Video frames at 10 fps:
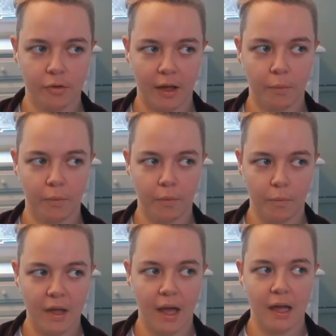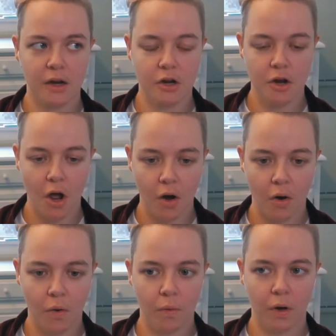Like w- we had
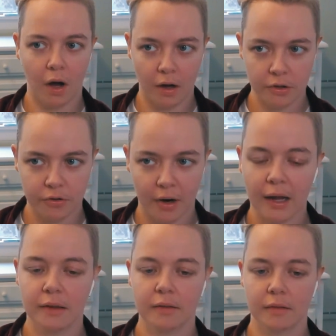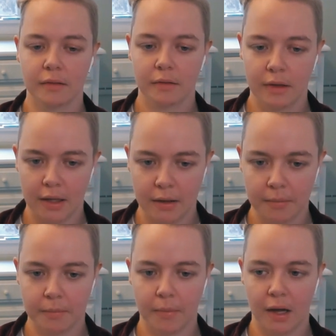no contracts. I
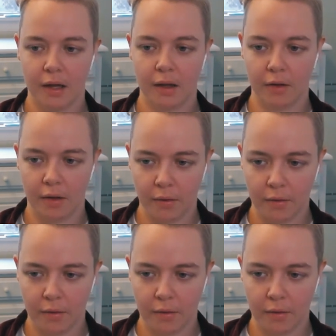was going to say, uh,